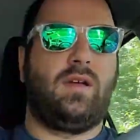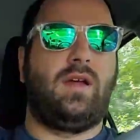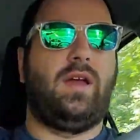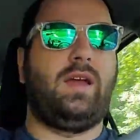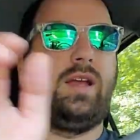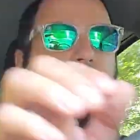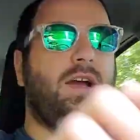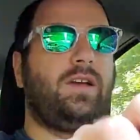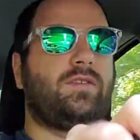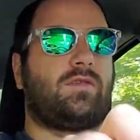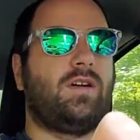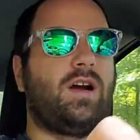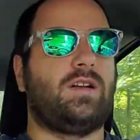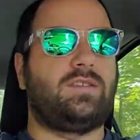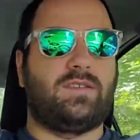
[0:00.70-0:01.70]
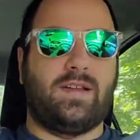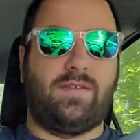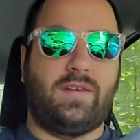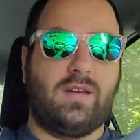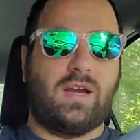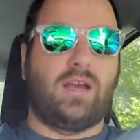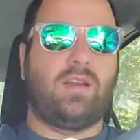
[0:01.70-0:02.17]
guys, Garage
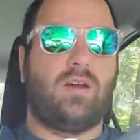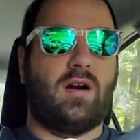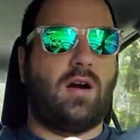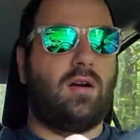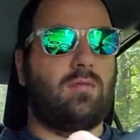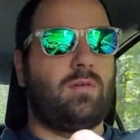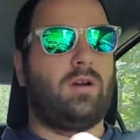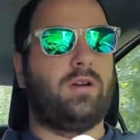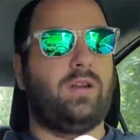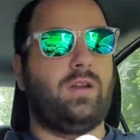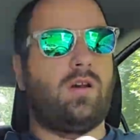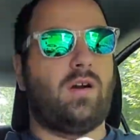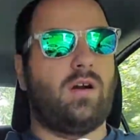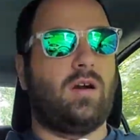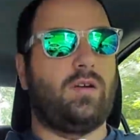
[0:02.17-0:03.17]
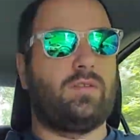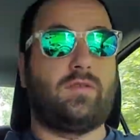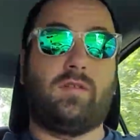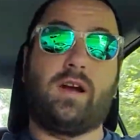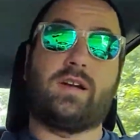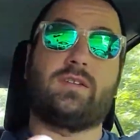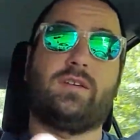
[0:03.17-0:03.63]
79R, and we're in the Yaris.
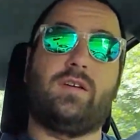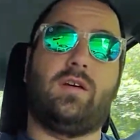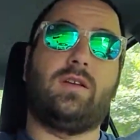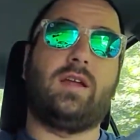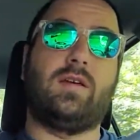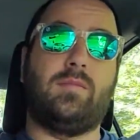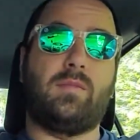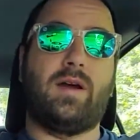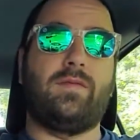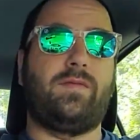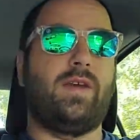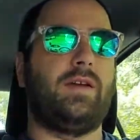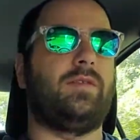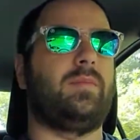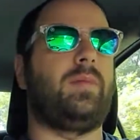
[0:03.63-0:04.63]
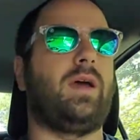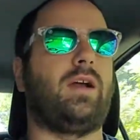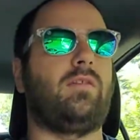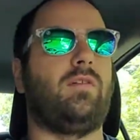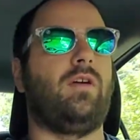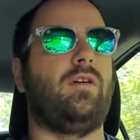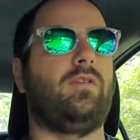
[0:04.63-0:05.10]
We're actually on my favorite back
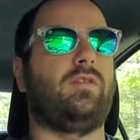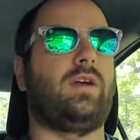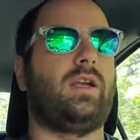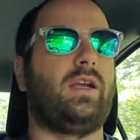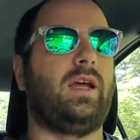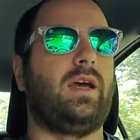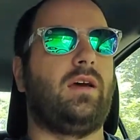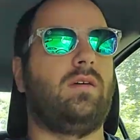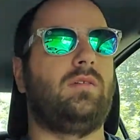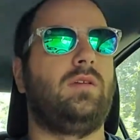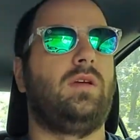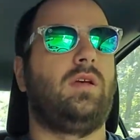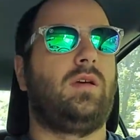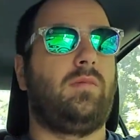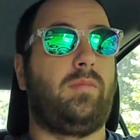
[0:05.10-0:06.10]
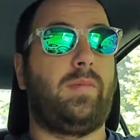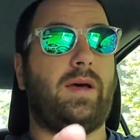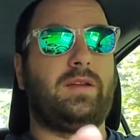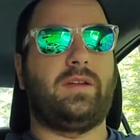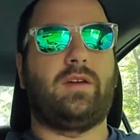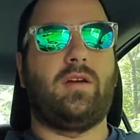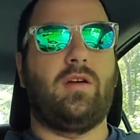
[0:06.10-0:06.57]
road right now.
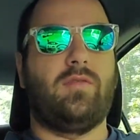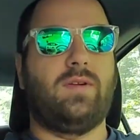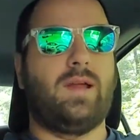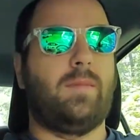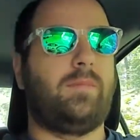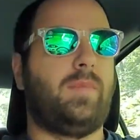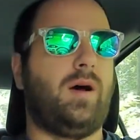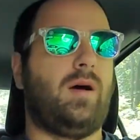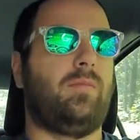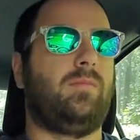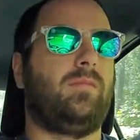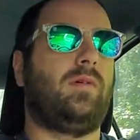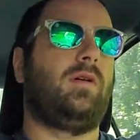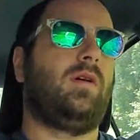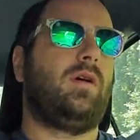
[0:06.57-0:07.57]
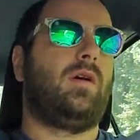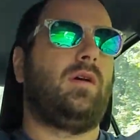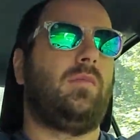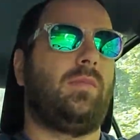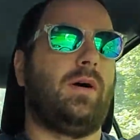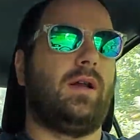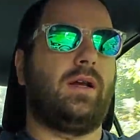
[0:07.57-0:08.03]
About to go over that bump.
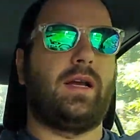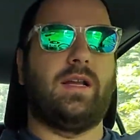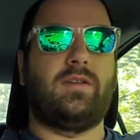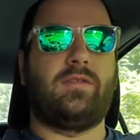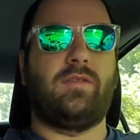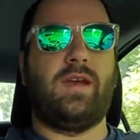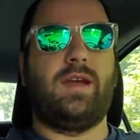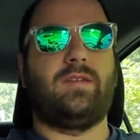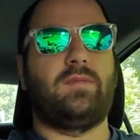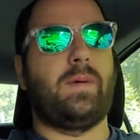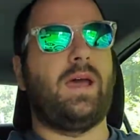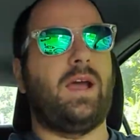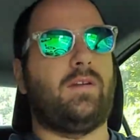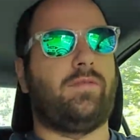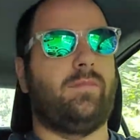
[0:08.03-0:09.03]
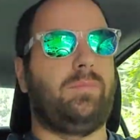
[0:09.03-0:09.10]
But I got the trans back from